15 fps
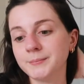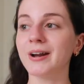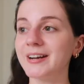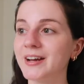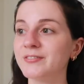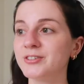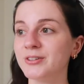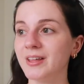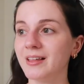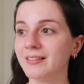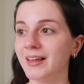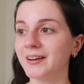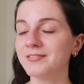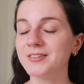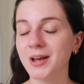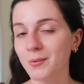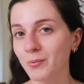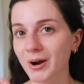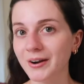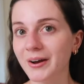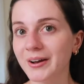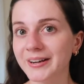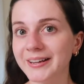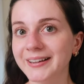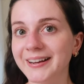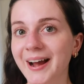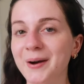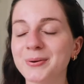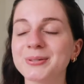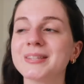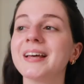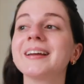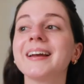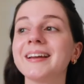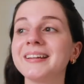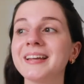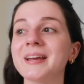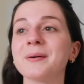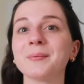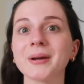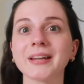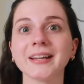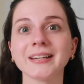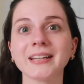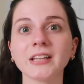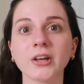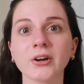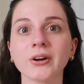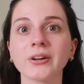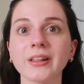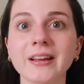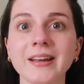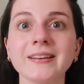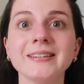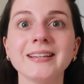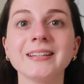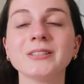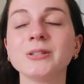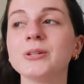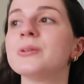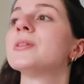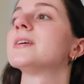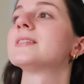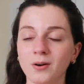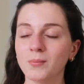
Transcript: Right after they left, I went on it. I was like, I can't wait any longer. Like, I need to do this.